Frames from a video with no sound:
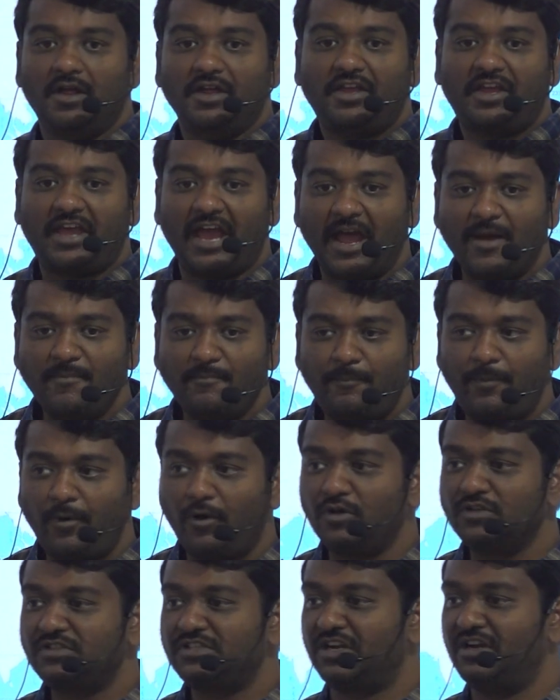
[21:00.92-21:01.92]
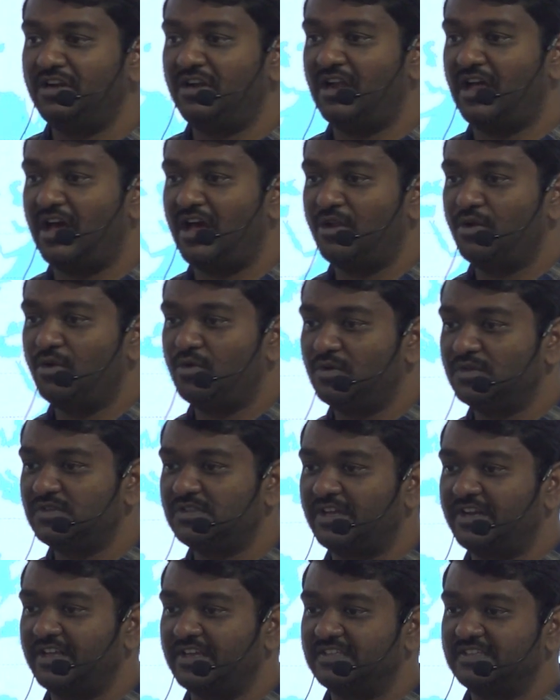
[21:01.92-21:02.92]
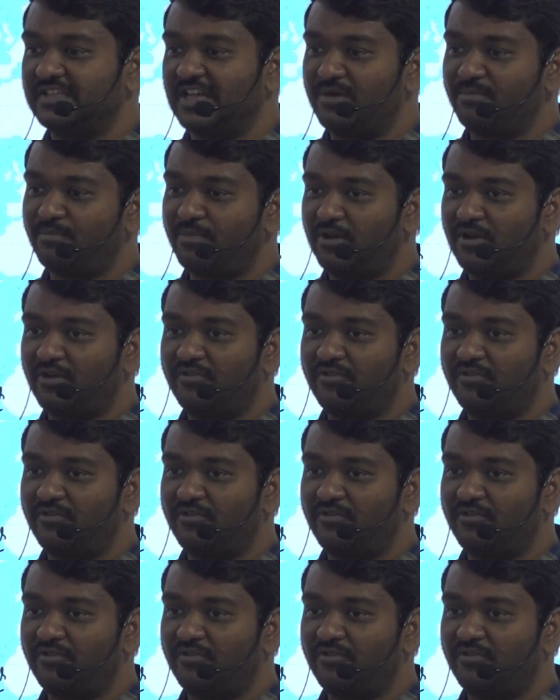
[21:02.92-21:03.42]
Campos and Llanos are example